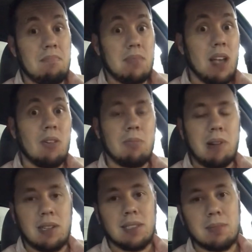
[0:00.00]
That whole
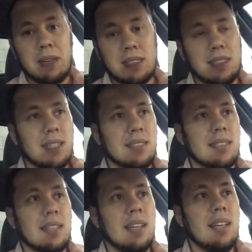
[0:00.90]
part doesn't make
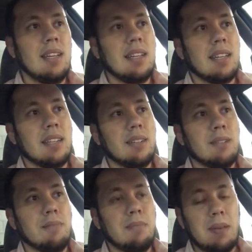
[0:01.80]
sense.
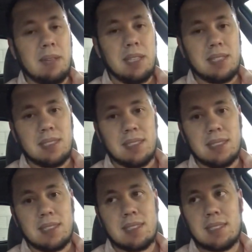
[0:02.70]
Maybe this
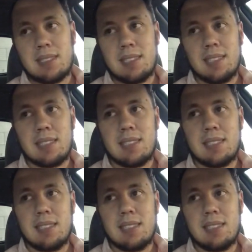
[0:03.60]
is just